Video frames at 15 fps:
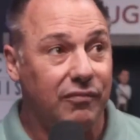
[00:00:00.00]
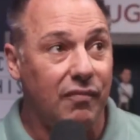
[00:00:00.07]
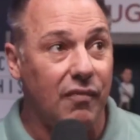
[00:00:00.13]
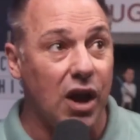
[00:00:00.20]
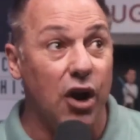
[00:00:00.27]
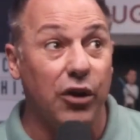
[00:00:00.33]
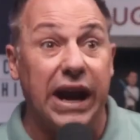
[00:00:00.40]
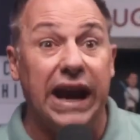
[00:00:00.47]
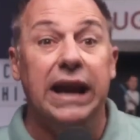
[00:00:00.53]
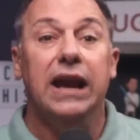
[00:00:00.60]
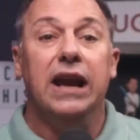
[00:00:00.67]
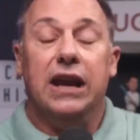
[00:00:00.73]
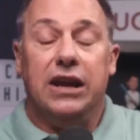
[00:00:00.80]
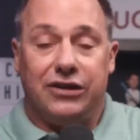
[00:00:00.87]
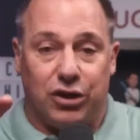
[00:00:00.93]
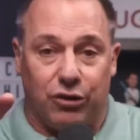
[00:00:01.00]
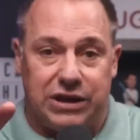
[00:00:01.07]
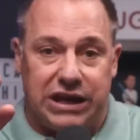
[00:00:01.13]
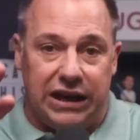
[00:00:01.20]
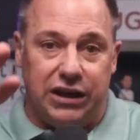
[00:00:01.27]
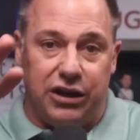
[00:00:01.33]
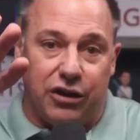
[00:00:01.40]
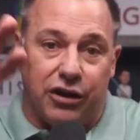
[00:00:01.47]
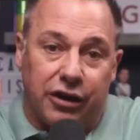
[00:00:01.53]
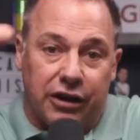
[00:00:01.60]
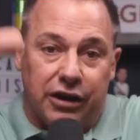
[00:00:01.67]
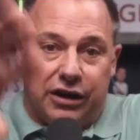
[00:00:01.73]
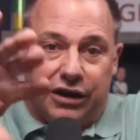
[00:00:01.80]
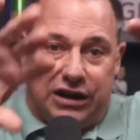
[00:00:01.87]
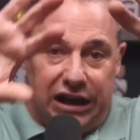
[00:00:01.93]
okay, so get your
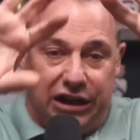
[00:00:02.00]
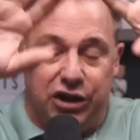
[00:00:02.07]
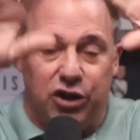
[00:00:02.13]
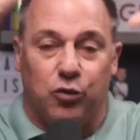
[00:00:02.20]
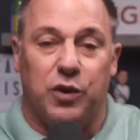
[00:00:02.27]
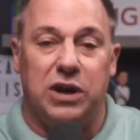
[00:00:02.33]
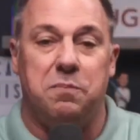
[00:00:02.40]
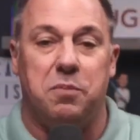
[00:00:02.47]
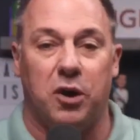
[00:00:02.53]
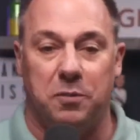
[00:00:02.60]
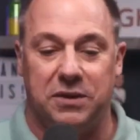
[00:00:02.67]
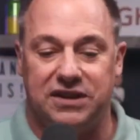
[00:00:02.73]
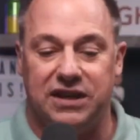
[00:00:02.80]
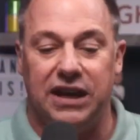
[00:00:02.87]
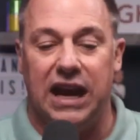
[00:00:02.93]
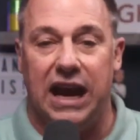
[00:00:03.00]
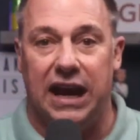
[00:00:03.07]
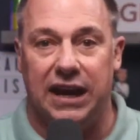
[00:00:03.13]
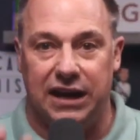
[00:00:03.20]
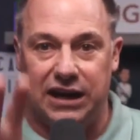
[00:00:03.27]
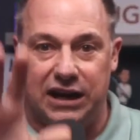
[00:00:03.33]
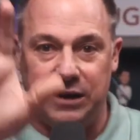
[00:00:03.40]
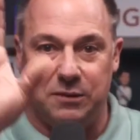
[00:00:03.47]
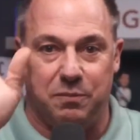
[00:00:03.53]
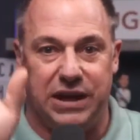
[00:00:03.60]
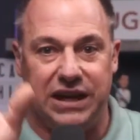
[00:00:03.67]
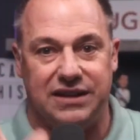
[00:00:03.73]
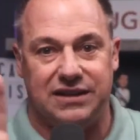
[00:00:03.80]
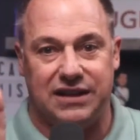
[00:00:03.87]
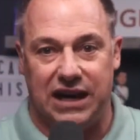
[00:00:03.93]
repurposing editing
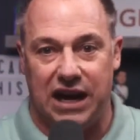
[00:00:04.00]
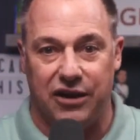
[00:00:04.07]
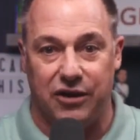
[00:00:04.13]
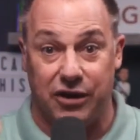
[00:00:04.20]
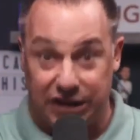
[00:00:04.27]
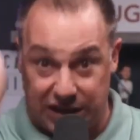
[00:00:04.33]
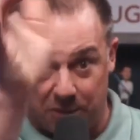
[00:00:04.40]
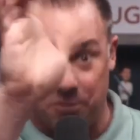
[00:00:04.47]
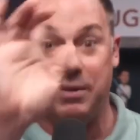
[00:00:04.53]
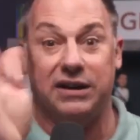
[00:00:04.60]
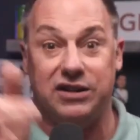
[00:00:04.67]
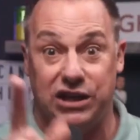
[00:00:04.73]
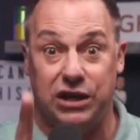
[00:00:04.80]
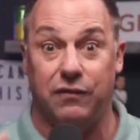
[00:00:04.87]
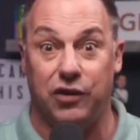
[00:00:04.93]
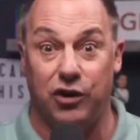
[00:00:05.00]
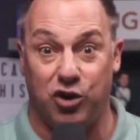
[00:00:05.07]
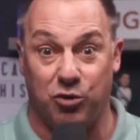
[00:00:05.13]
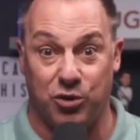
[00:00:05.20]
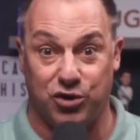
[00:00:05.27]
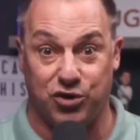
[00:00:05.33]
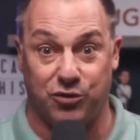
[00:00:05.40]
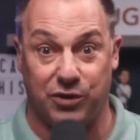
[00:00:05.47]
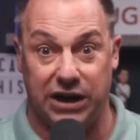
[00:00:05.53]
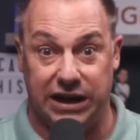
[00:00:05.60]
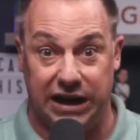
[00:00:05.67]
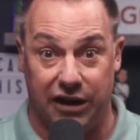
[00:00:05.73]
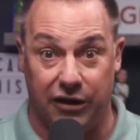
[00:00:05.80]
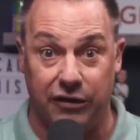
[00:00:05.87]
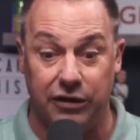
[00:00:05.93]
piece together because I'm about to give you a commercial right
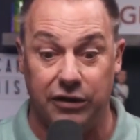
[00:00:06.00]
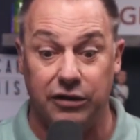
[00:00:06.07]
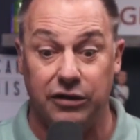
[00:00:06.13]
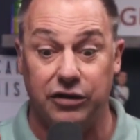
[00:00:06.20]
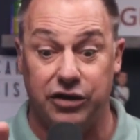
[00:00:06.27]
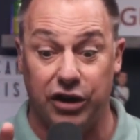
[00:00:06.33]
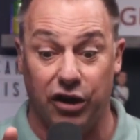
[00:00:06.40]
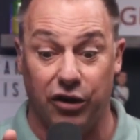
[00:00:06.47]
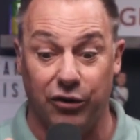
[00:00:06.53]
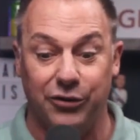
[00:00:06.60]
now. So,